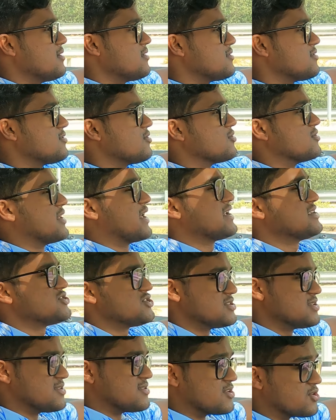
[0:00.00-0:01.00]
So the
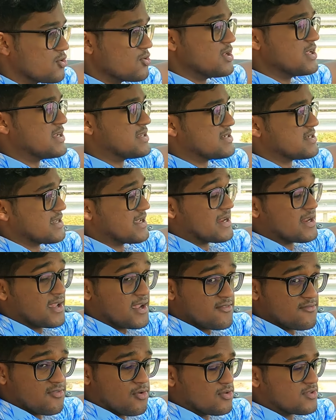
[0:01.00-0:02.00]
engine is a 2-liter
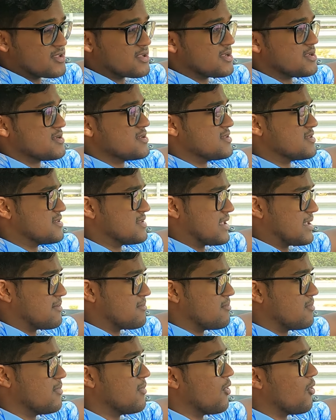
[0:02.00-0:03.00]
inline 4-cylinder, the
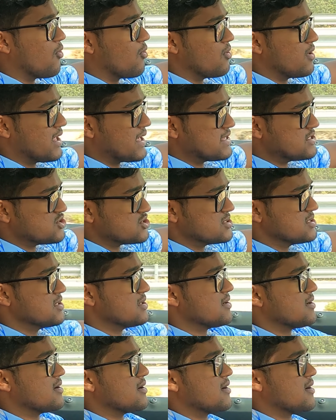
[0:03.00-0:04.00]
same old engine,
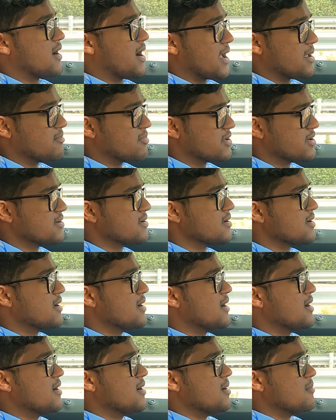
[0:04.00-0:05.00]
hybrid.
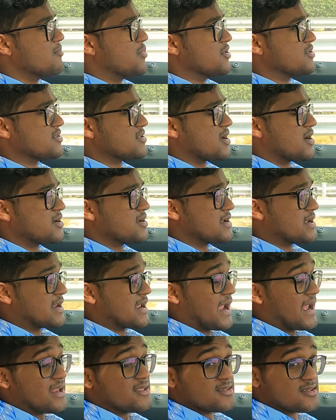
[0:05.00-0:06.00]
Produces
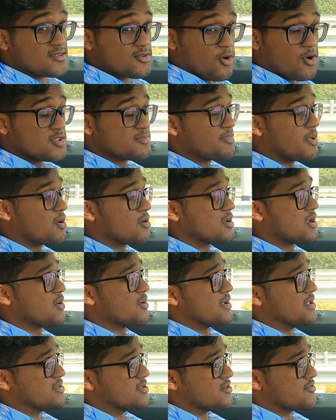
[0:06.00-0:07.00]
196 horsepower
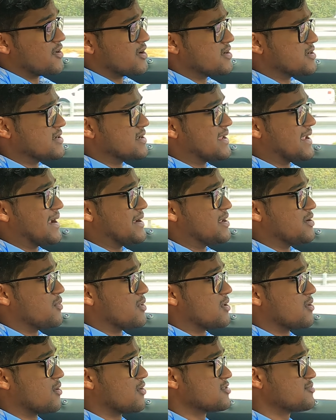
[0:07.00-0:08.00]
now instead of
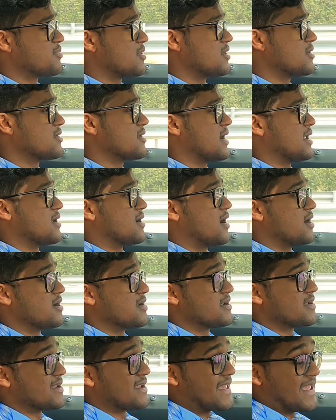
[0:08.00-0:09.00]
181 horsepower and
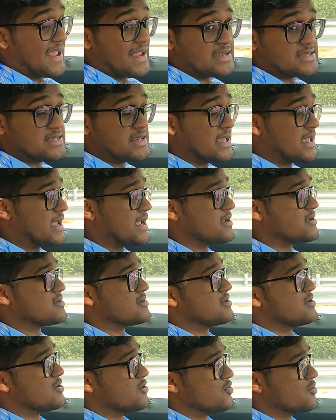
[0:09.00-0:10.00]

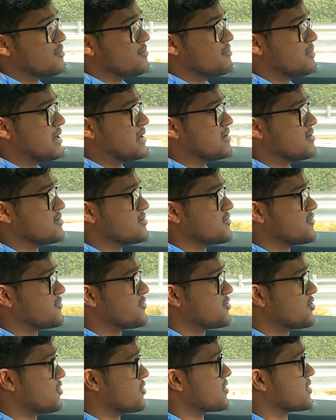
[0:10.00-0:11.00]
188 newton meters
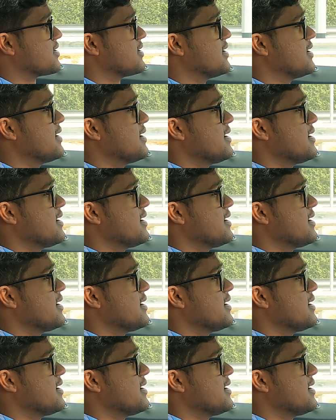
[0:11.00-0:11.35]
of torque.